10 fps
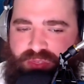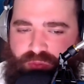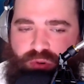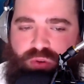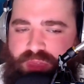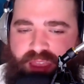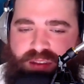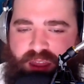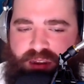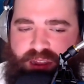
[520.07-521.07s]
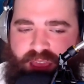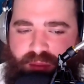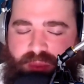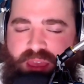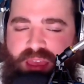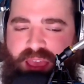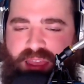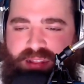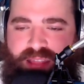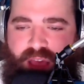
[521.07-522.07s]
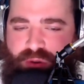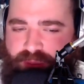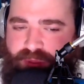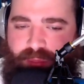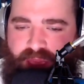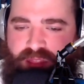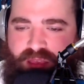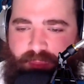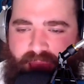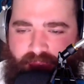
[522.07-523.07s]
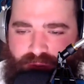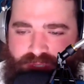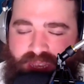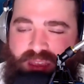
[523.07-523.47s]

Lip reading: through Cade Cunningham and allow him to bail him out.